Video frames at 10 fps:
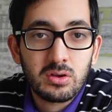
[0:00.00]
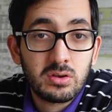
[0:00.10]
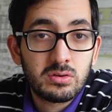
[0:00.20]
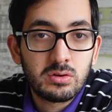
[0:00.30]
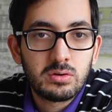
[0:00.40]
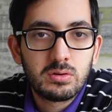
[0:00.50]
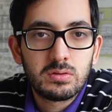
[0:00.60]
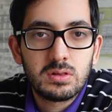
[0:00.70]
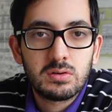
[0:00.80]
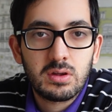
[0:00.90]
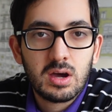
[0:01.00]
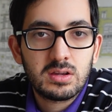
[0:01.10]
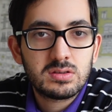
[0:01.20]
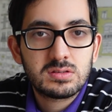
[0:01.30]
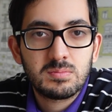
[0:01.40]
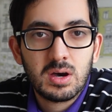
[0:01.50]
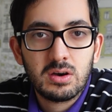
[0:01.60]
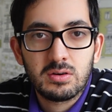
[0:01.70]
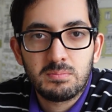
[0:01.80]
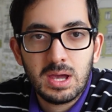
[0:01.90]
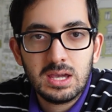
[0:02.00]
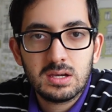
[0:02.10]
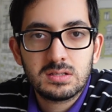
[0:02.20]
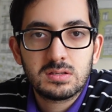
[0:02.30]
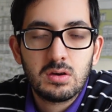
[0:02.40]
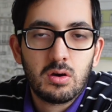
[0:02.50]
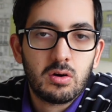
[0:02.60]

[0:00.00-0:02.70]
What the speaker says: You can Google Leonardo Smart Home Makers,